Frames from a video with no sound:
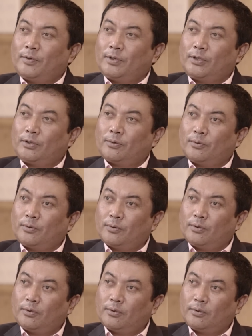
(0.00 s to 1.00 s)

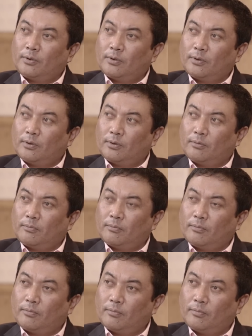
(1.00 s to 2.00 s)
So
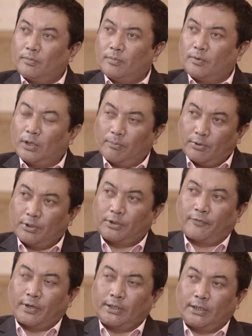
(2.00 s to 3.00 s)
numbers
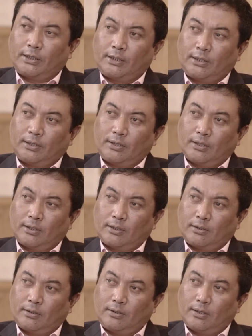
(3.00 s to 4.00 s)
of cases that
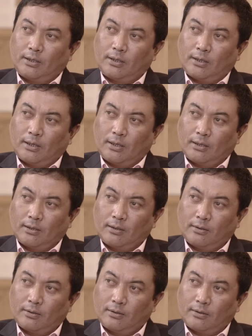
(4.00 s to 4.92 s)
they are